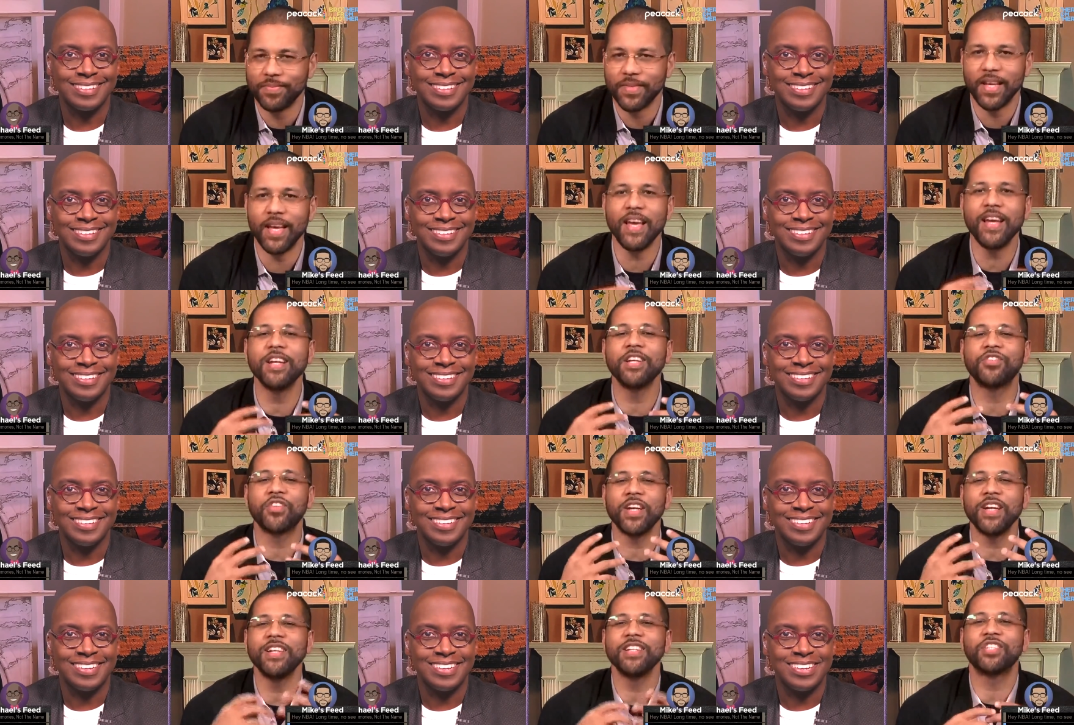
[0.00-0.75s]
Speaker 1: In a
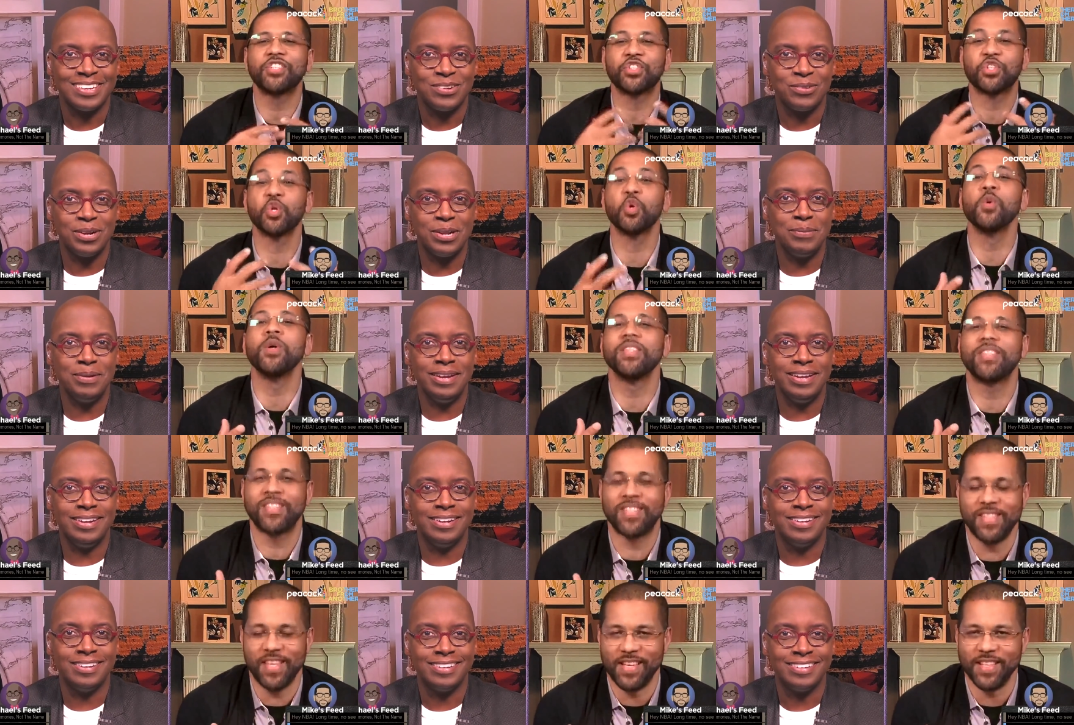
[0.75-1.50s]
in a truest
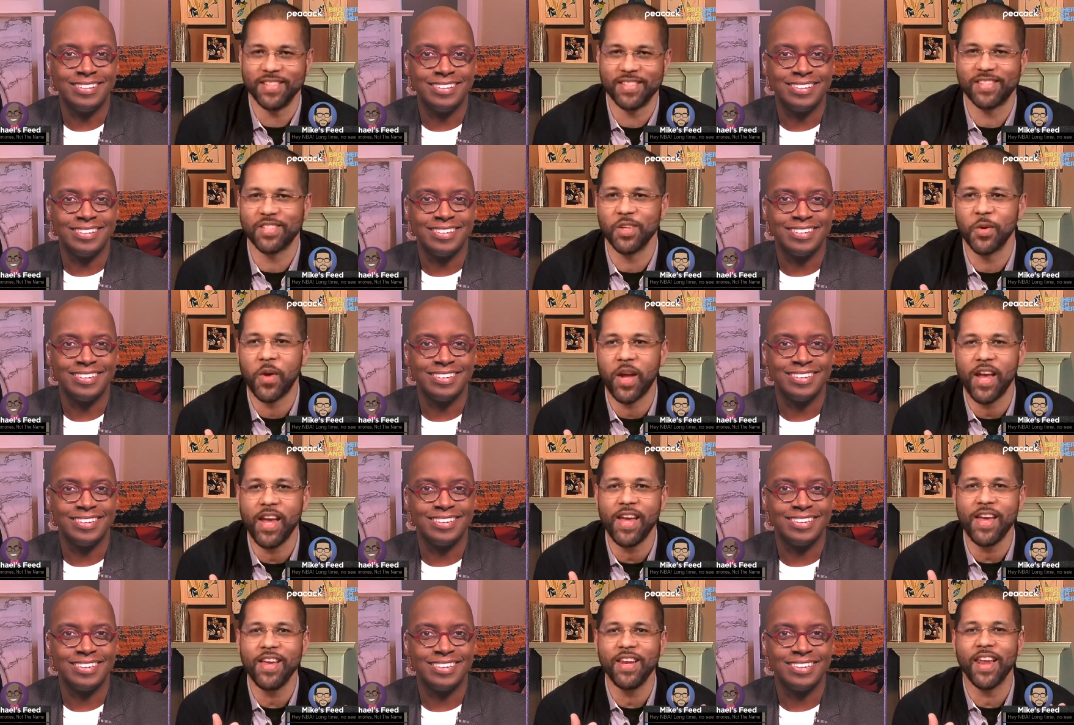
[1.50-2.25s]
sense,
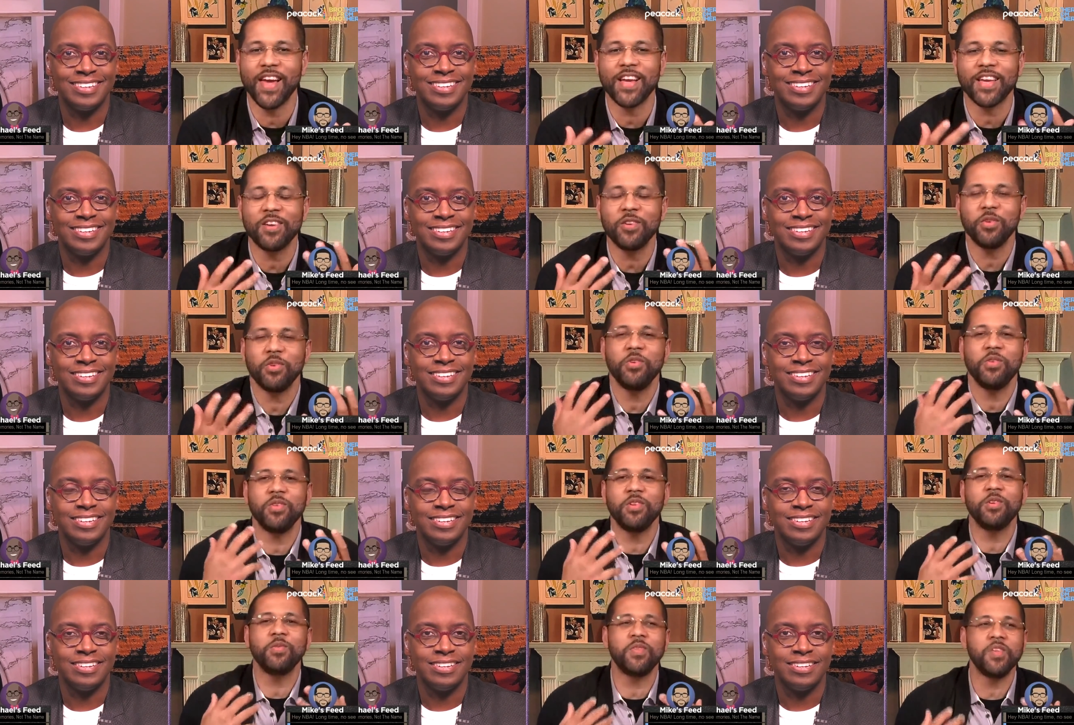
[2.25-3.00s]
okay? Like you,
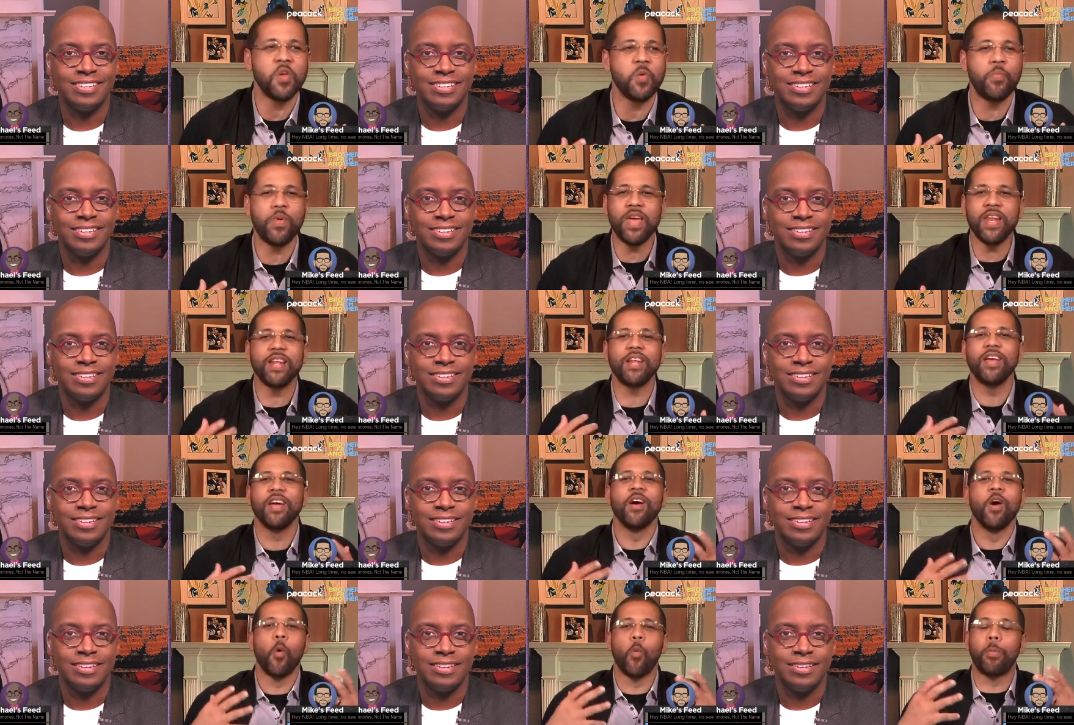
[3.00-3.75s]
you, you been it
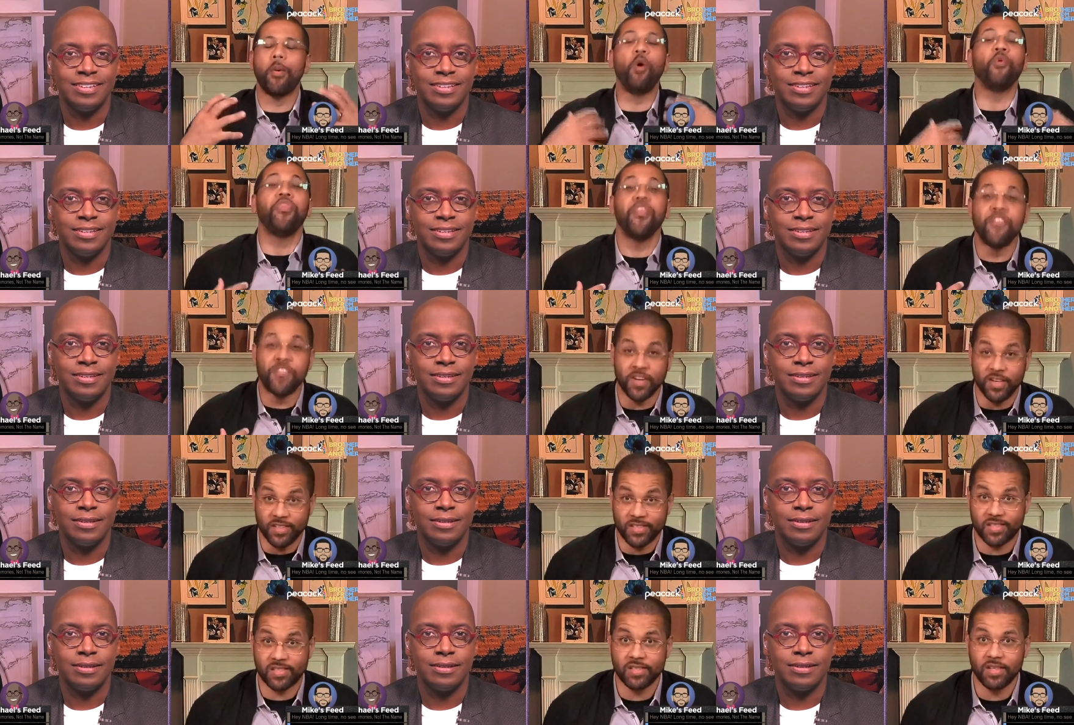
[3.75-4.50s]
both of
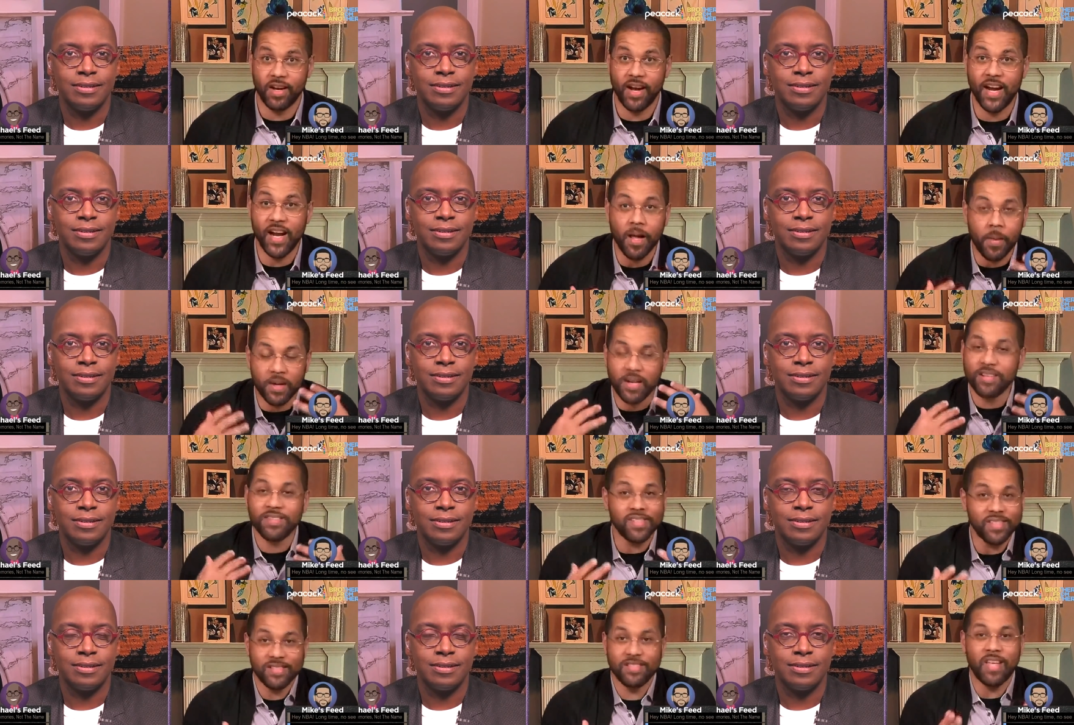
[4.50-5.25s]
us, and I, this
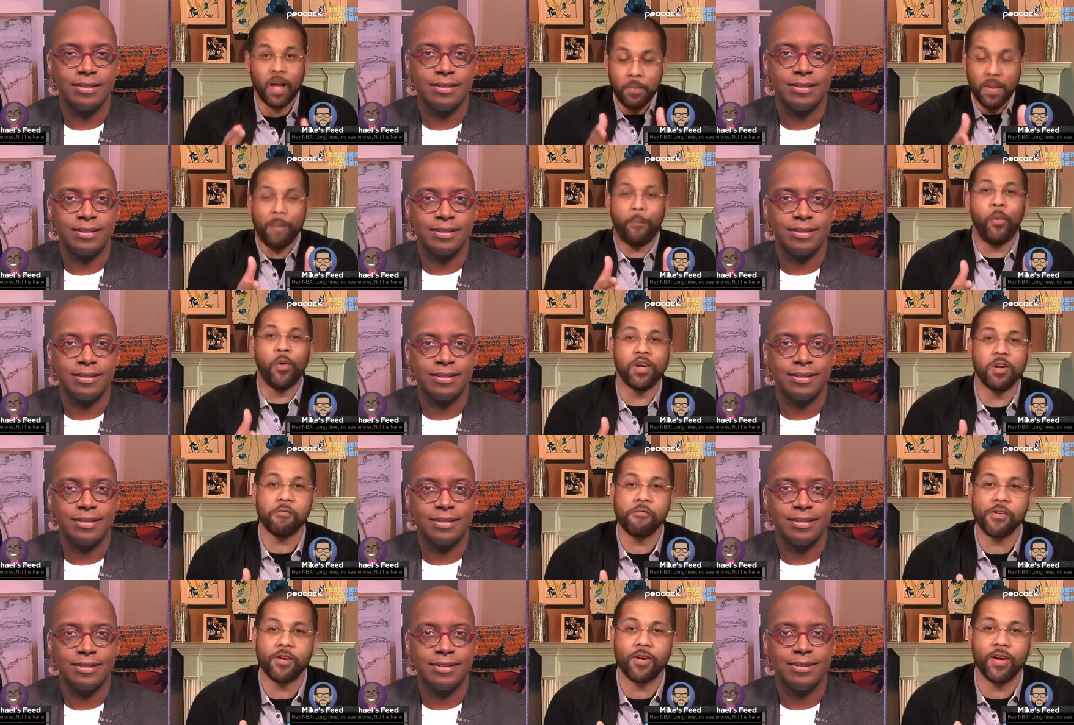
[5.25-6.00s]
is I'm not pointing the
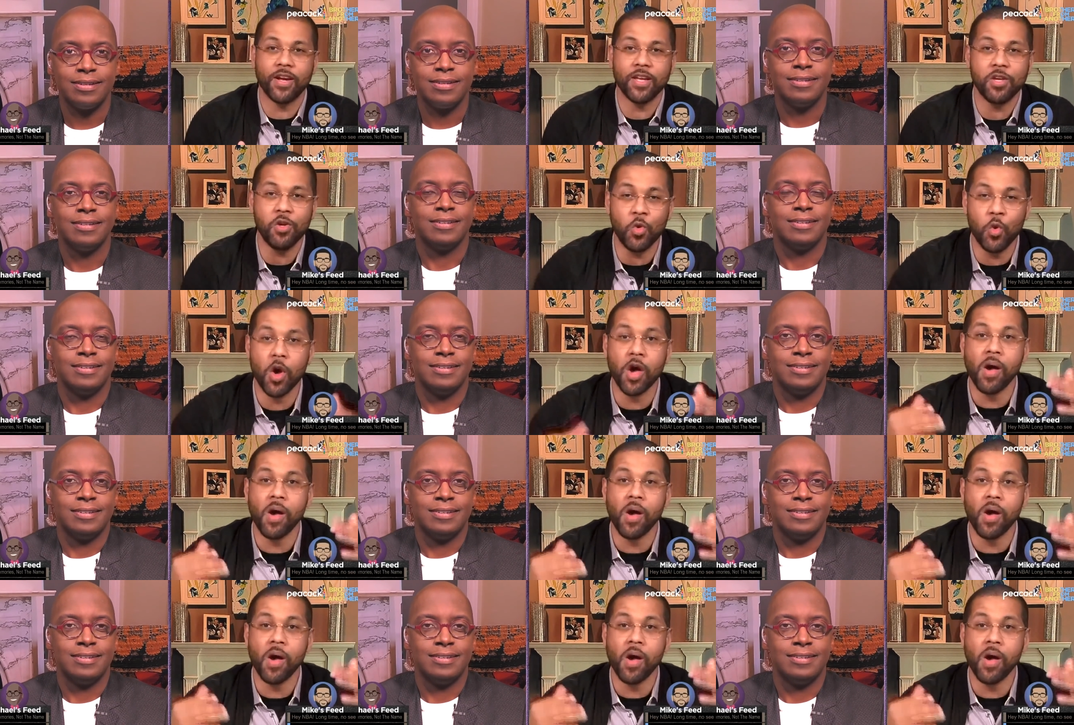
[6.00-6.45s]
finger at you.